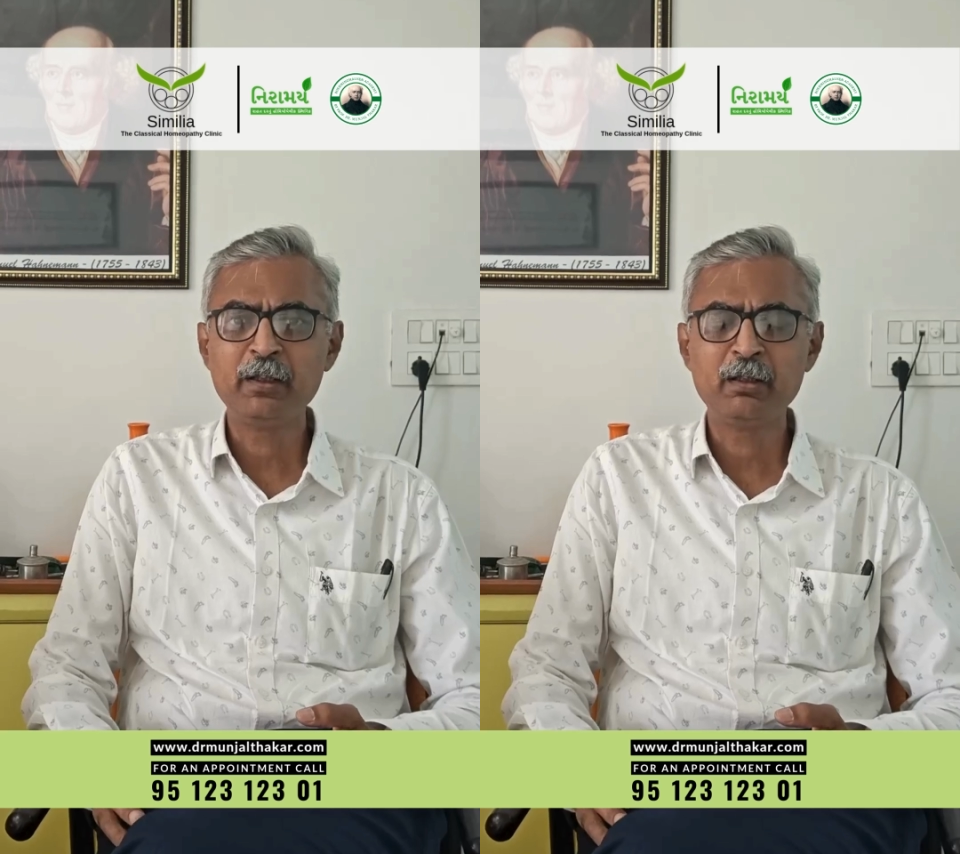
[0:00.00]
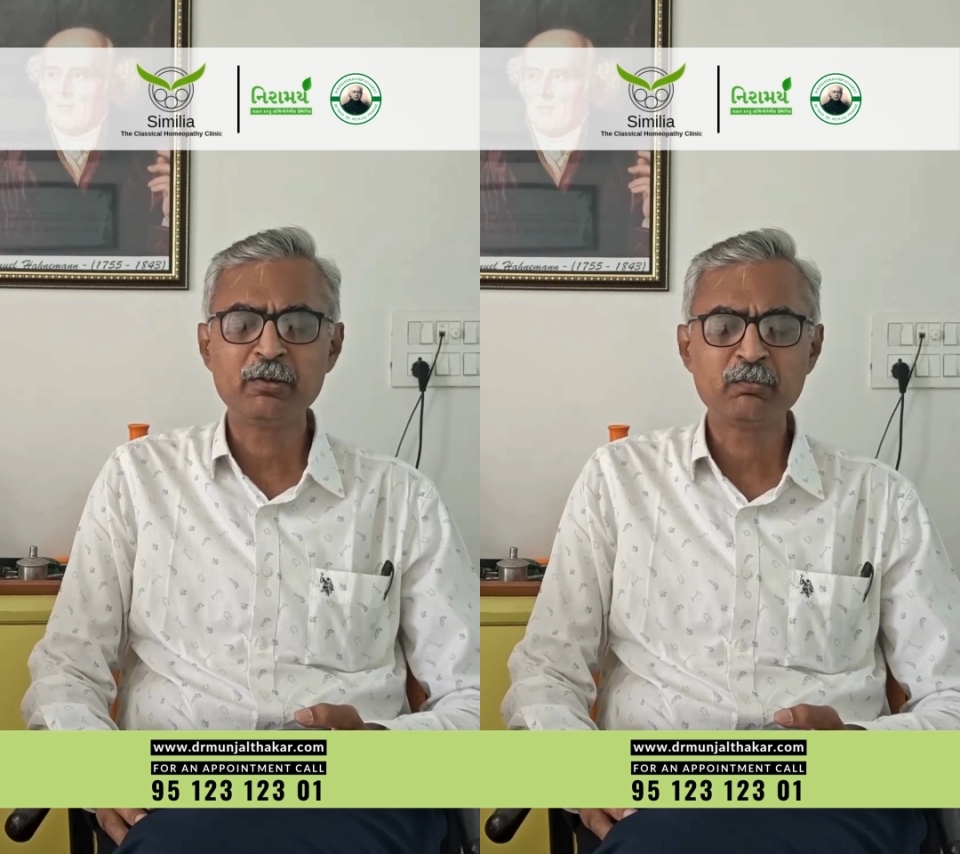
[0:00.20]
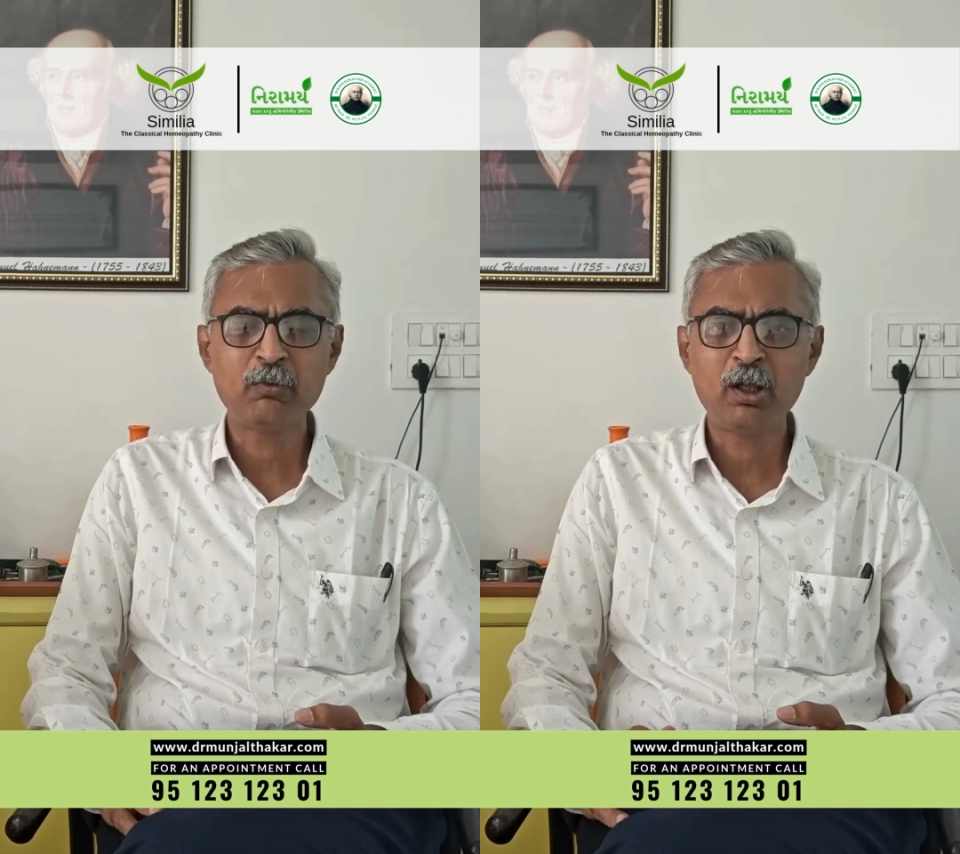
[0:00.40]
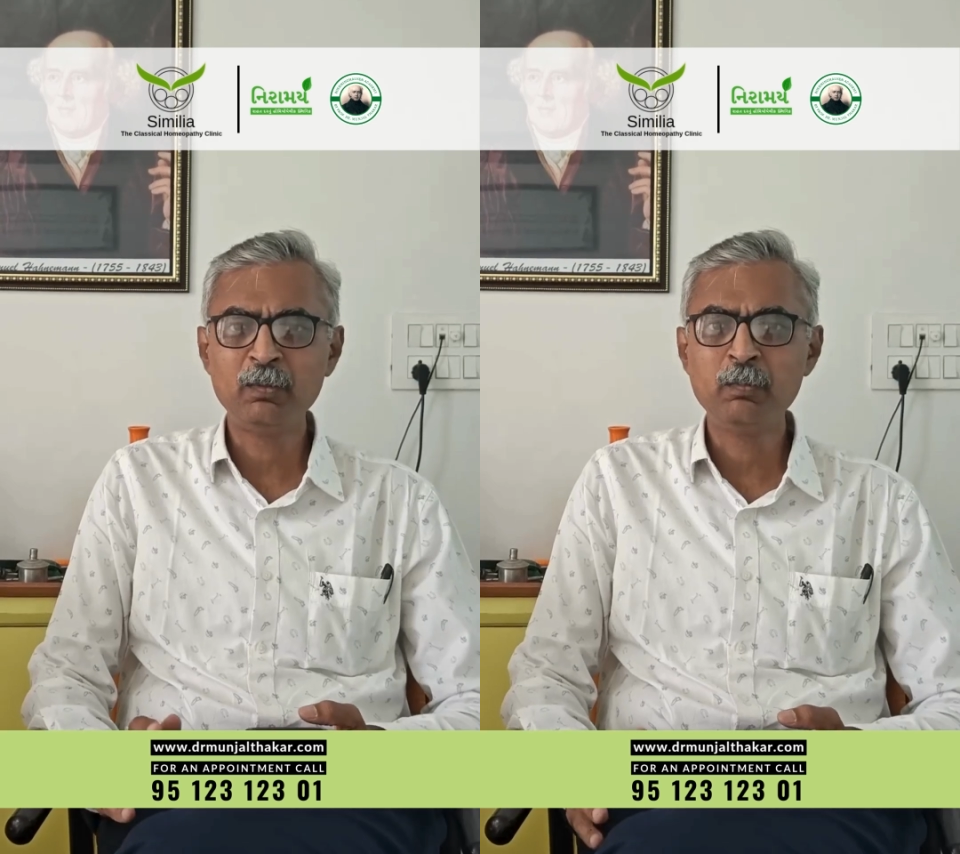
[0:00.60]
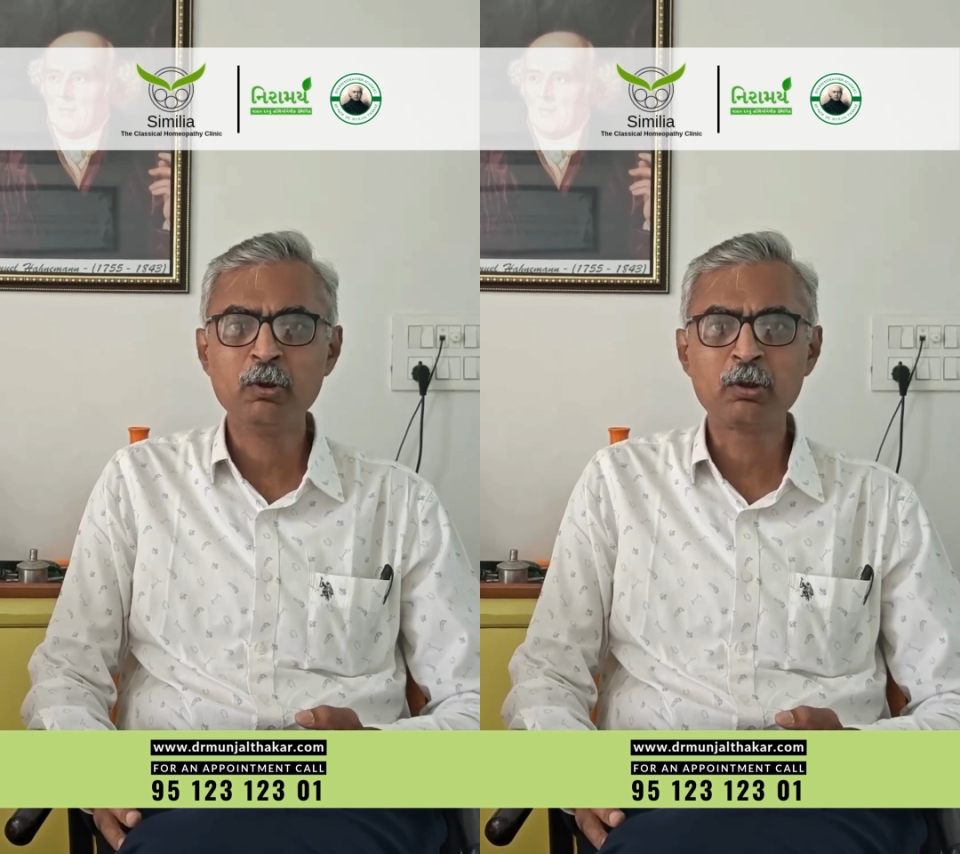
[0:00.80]
in a
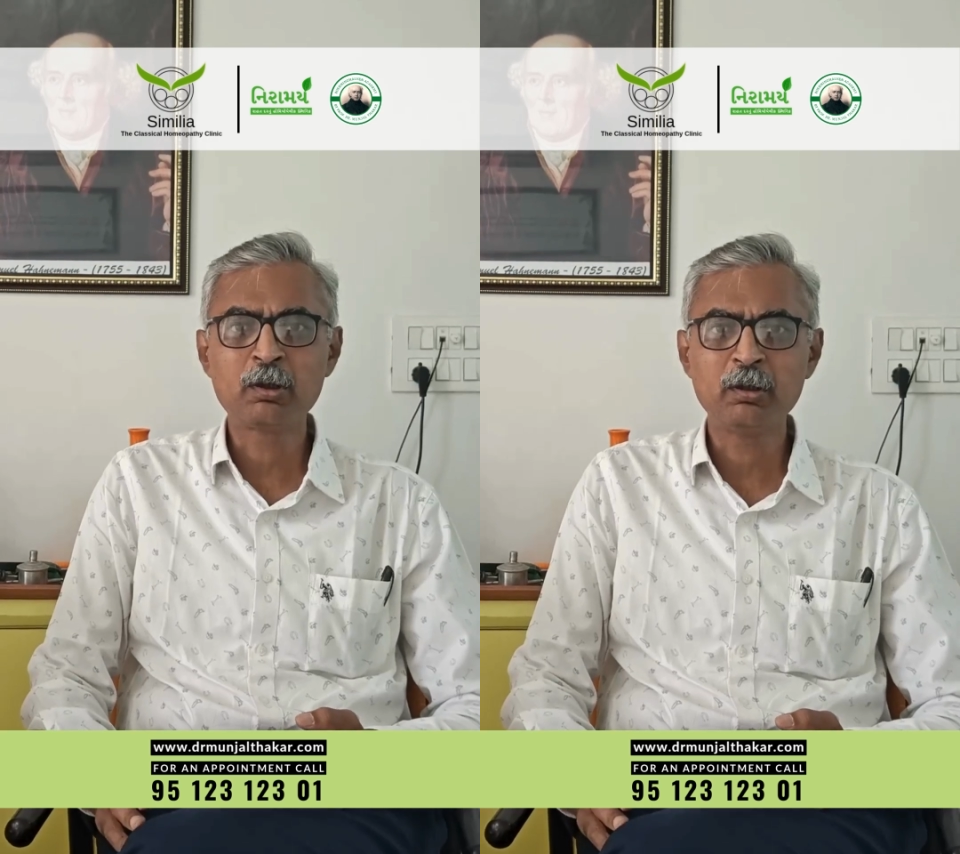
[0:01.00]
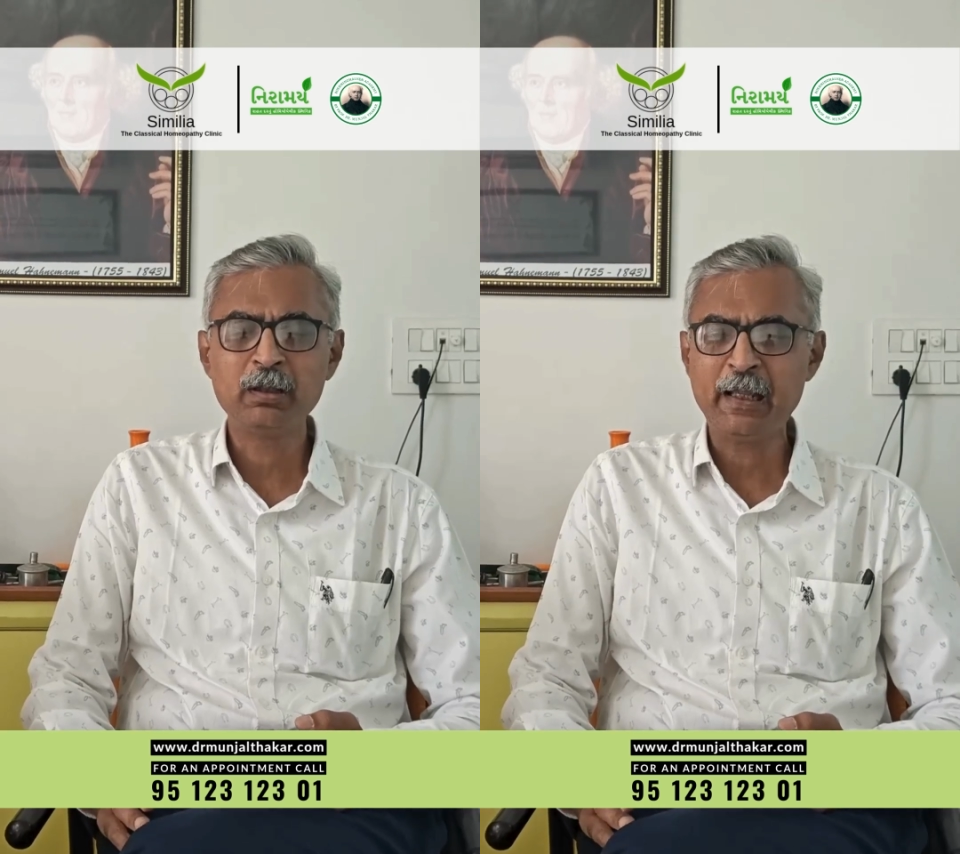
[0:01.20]
small book